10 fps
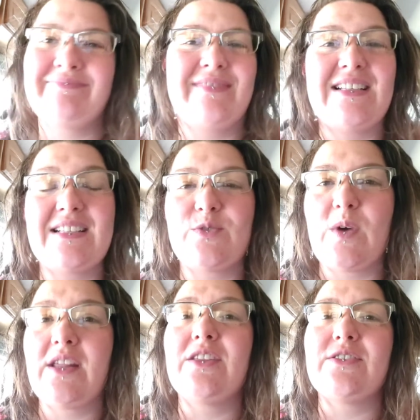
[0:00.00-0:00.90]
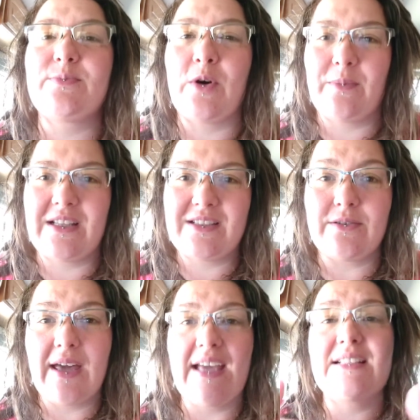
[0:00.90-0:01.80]
This is one of those moments,
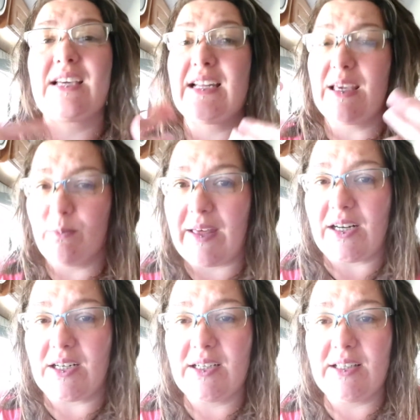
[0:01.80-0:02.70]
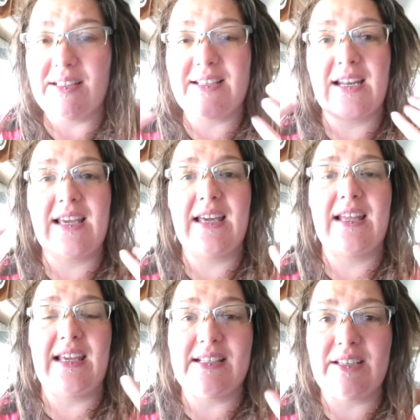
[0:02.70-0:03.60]
okay? It's going to get better. It's going to get
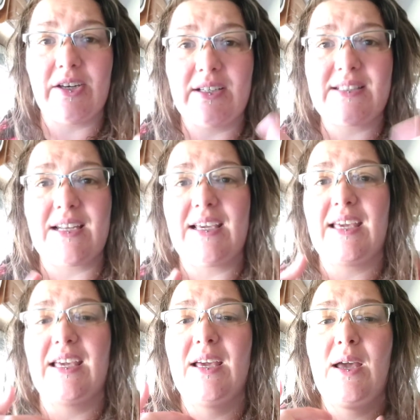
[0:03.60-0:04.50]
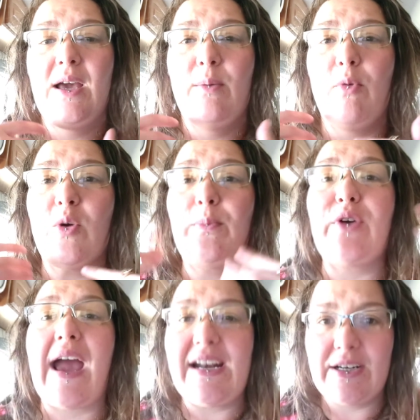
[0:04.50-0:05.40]
easier. It's going to get more
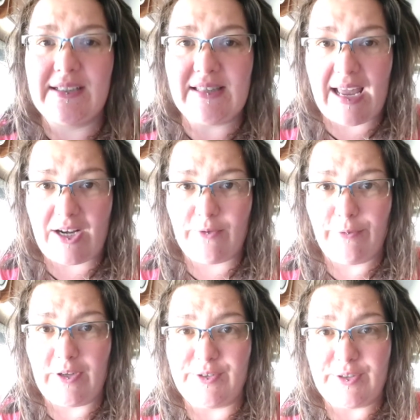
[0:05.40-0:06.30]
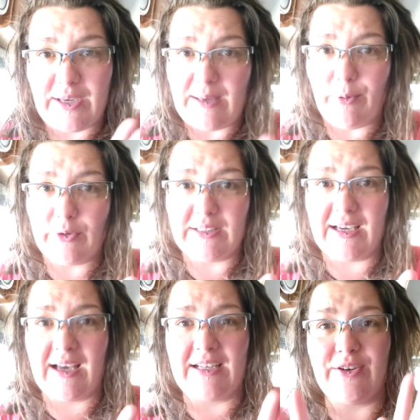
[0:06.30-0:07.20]
brighter and lighter for you. So keep holding
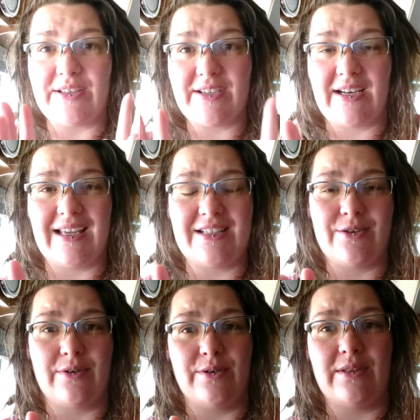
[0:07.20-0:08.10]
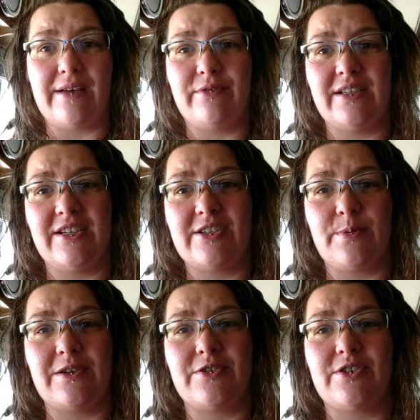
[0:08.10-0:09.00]
on. You guys are going to get to a new level in your
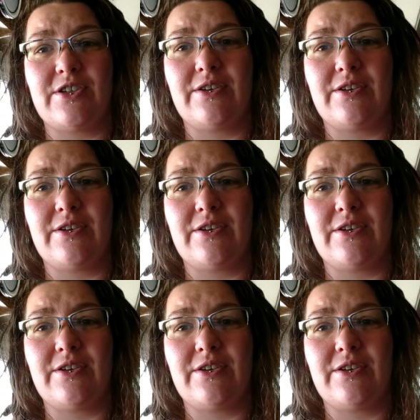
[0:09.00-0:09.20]
spiritual